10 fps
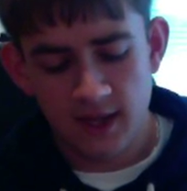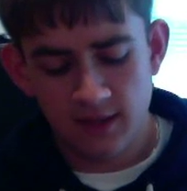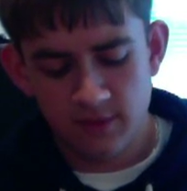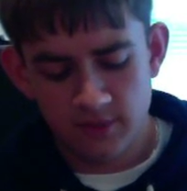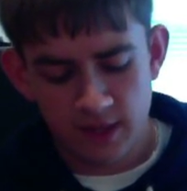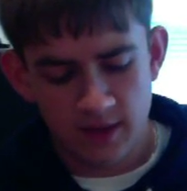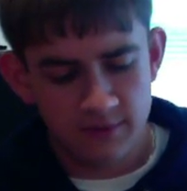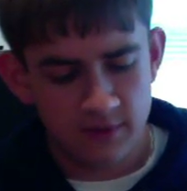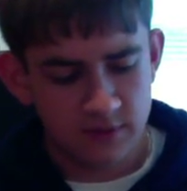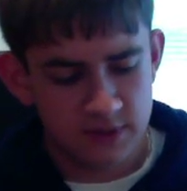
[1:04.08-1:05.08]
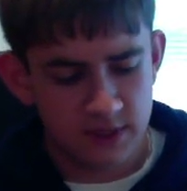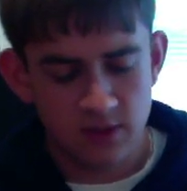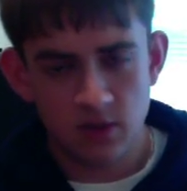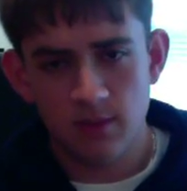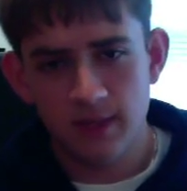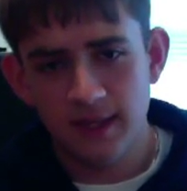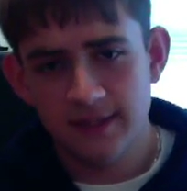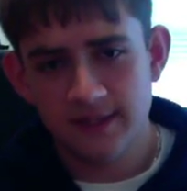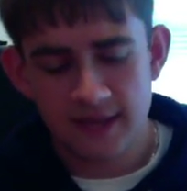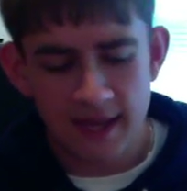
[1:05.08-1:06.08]
end of the headphones, it
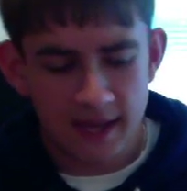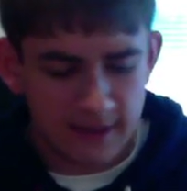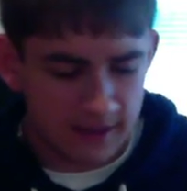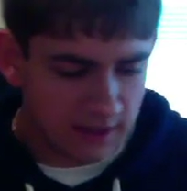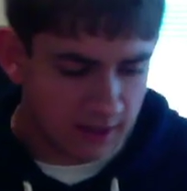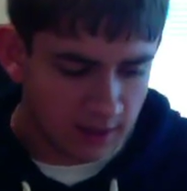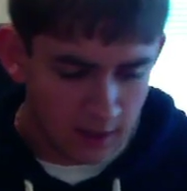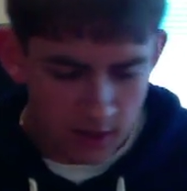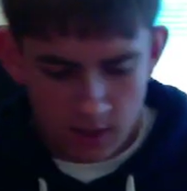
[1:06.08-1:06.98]
terminates at a